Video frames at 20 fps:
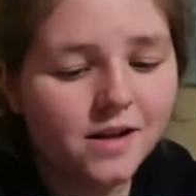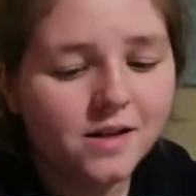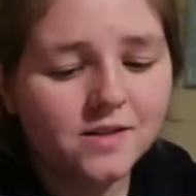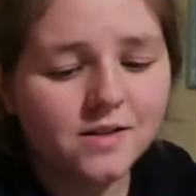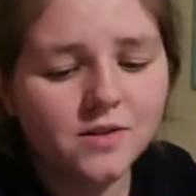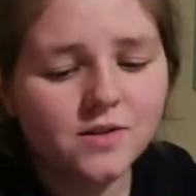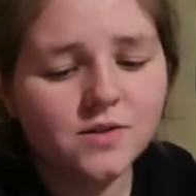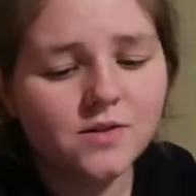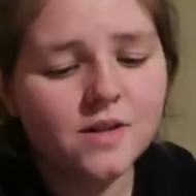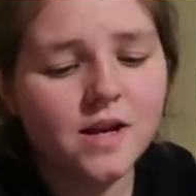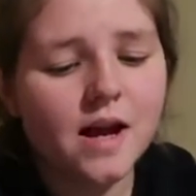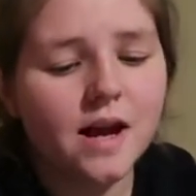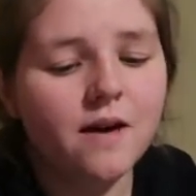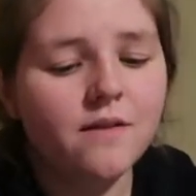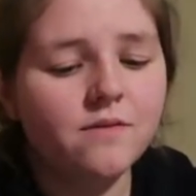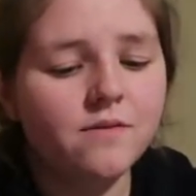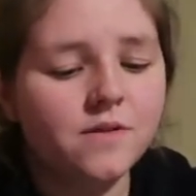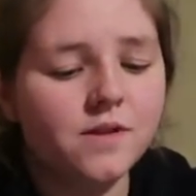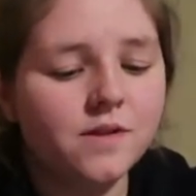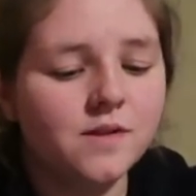Guys, I used to
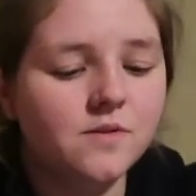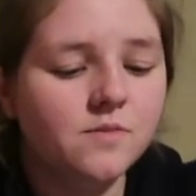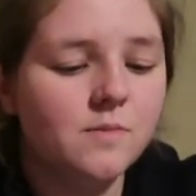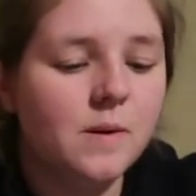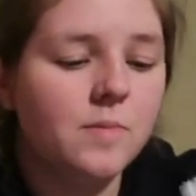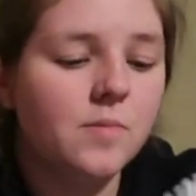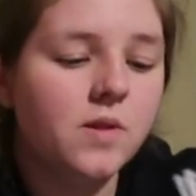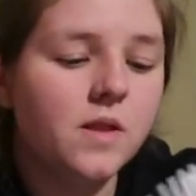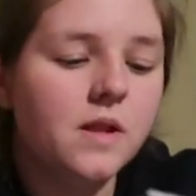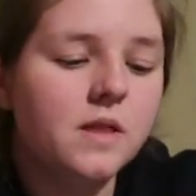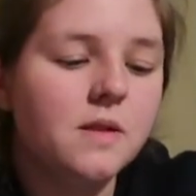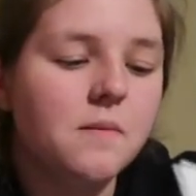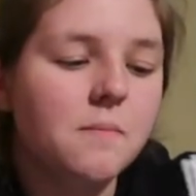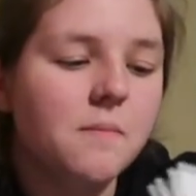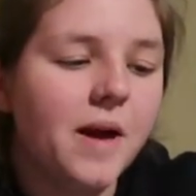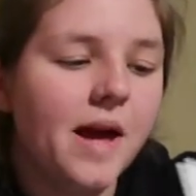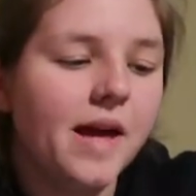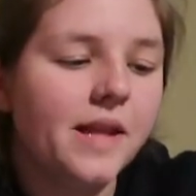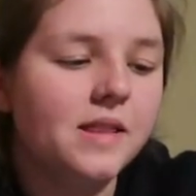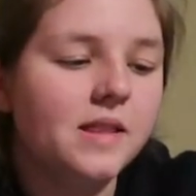have these. Remember like the
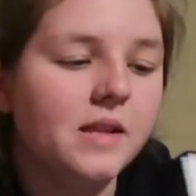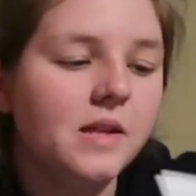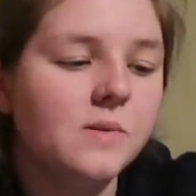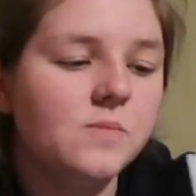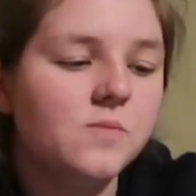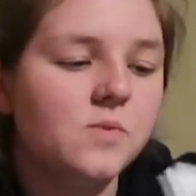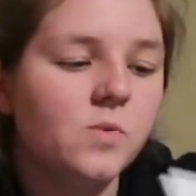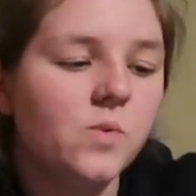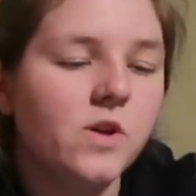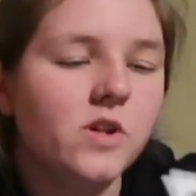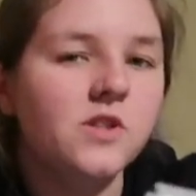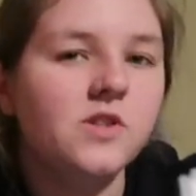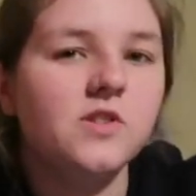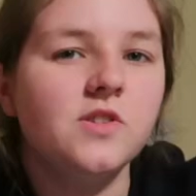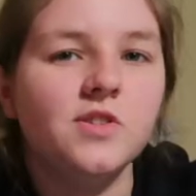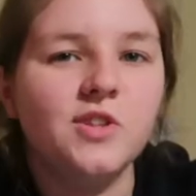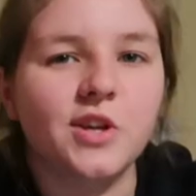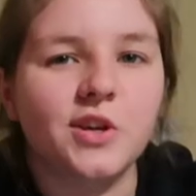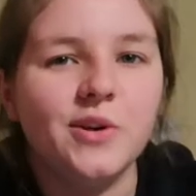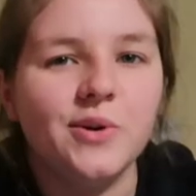Mad Libs
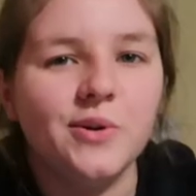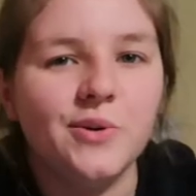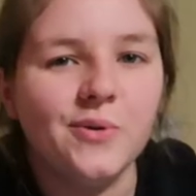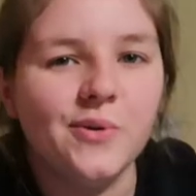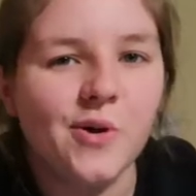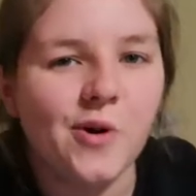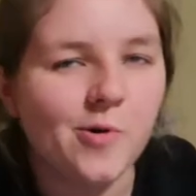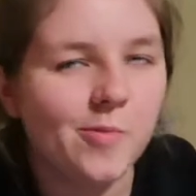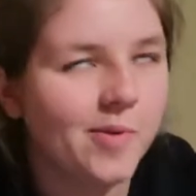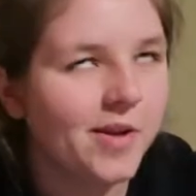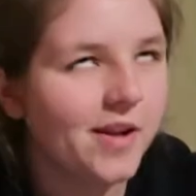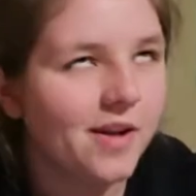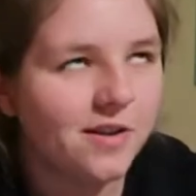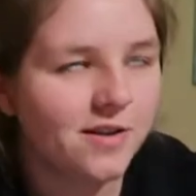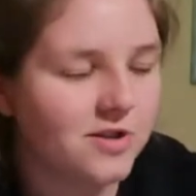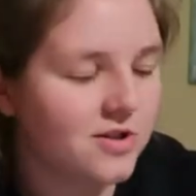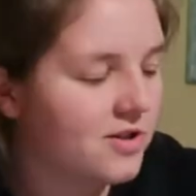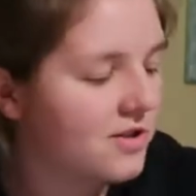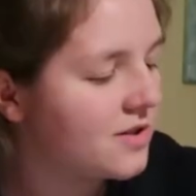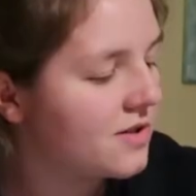ones too? Oh my
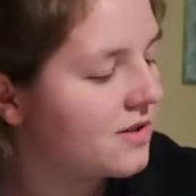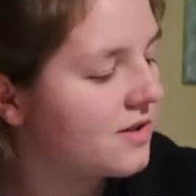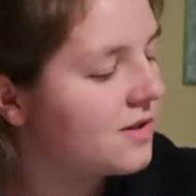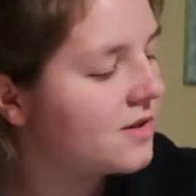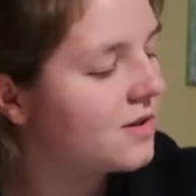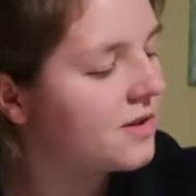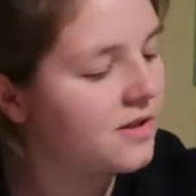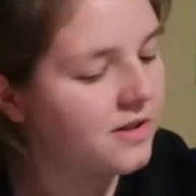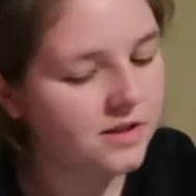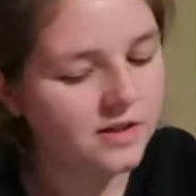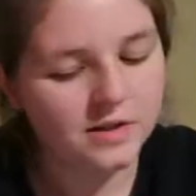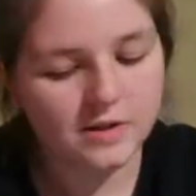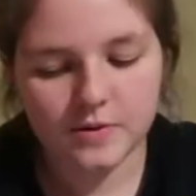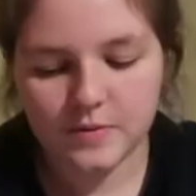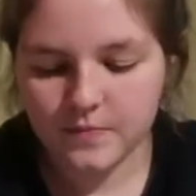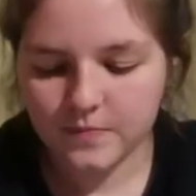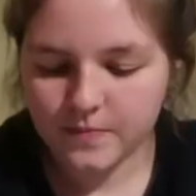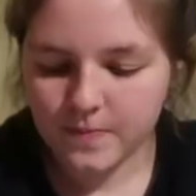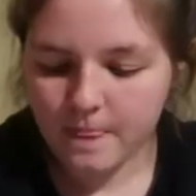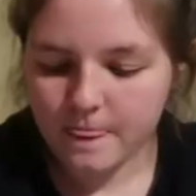gosh.
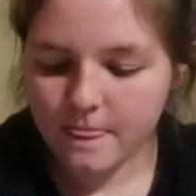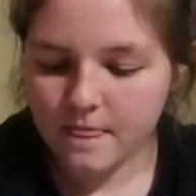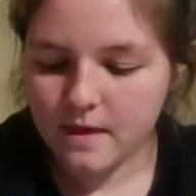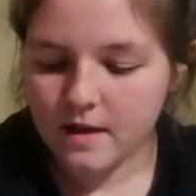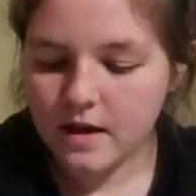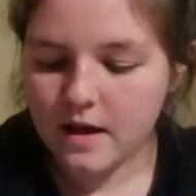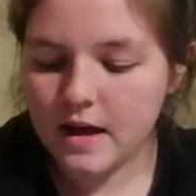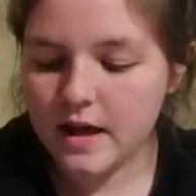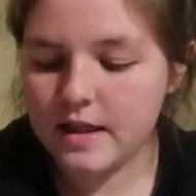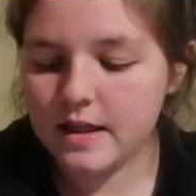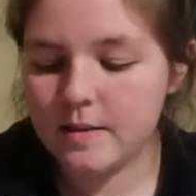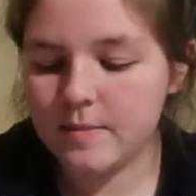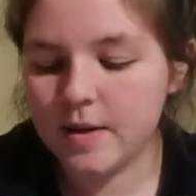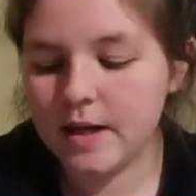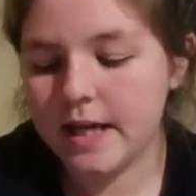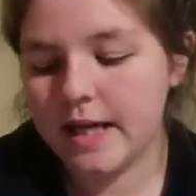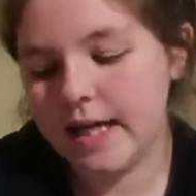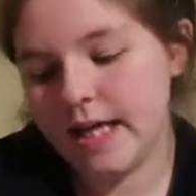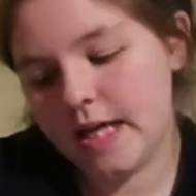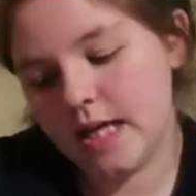And then
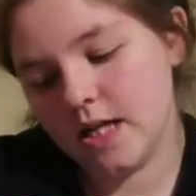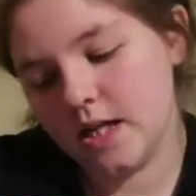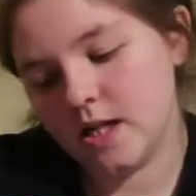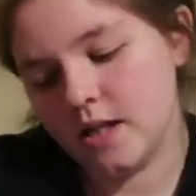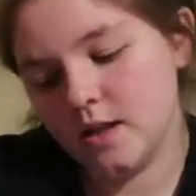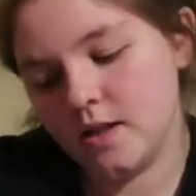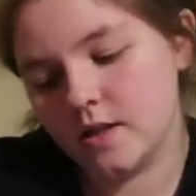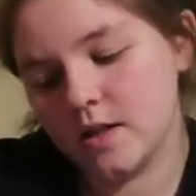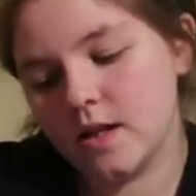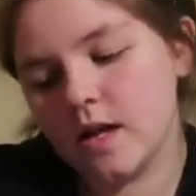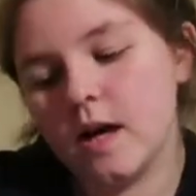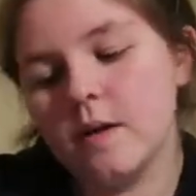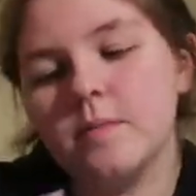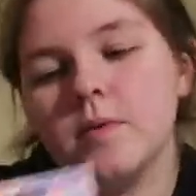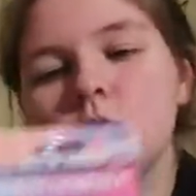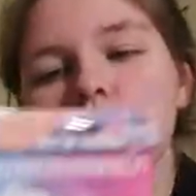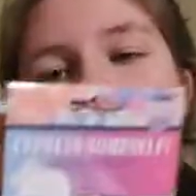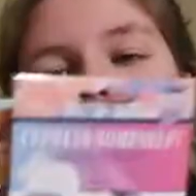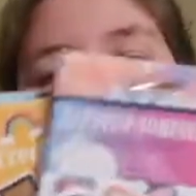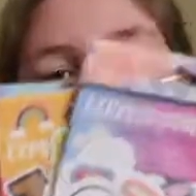my aunt got
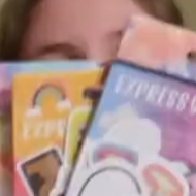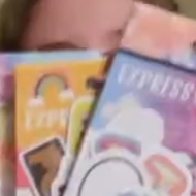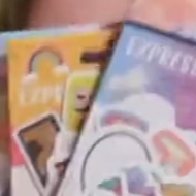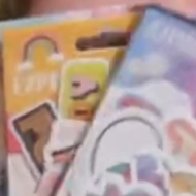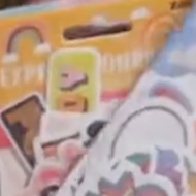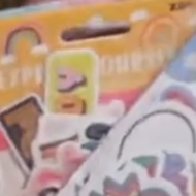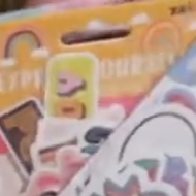me a whole bunch of